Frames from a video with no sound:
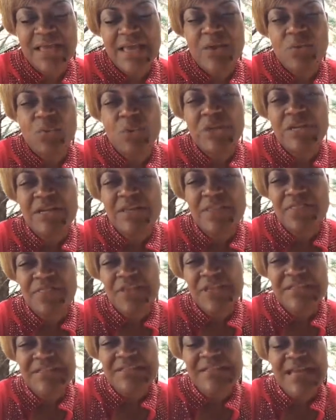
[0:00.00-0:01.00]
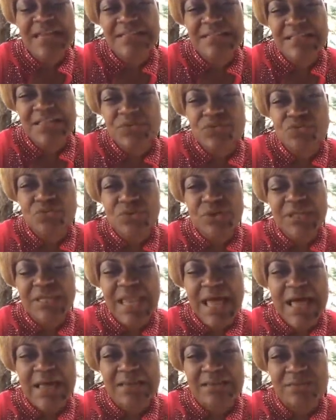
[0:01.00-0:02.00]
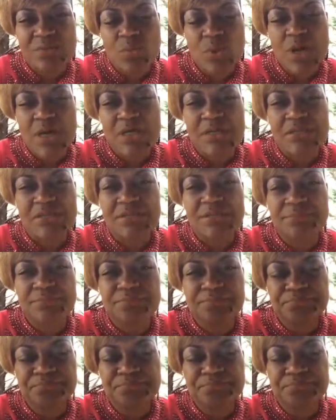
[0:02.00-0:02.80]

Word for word: And one of the things that I didn't realize was,